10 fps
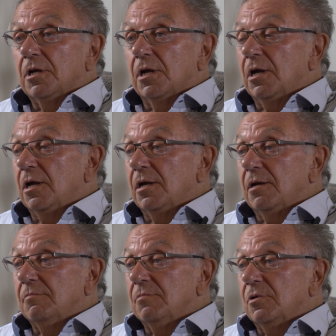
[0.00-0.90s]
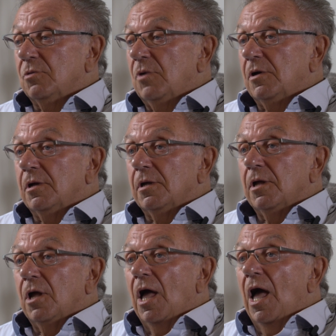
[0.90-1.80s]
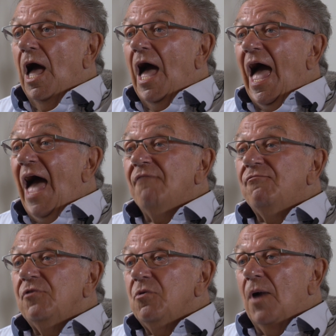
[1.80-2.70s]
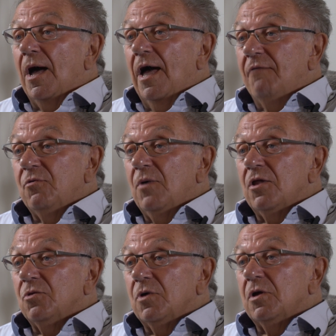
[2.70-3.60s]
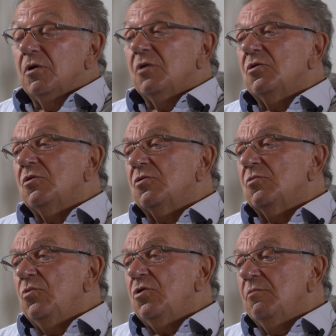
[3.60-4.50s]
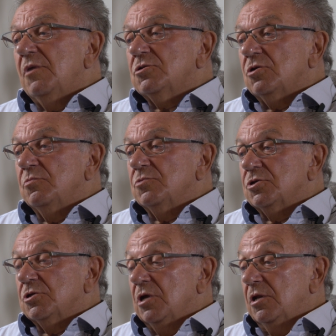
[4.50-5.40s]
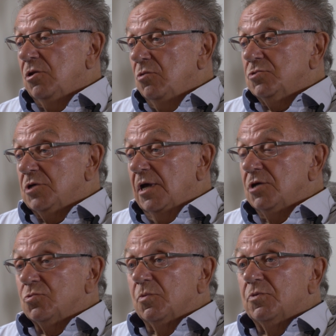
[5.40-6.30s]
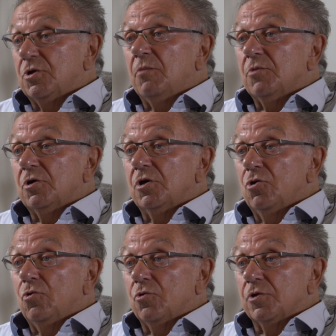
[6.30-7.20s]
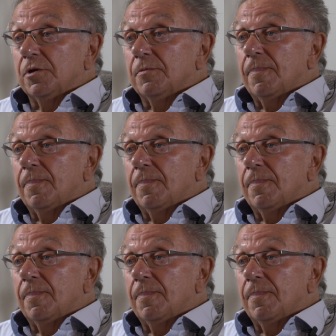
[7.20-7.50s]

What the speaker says: Up and down the country, really. Everywhere. The working men's clubs in those days were predominantly northern.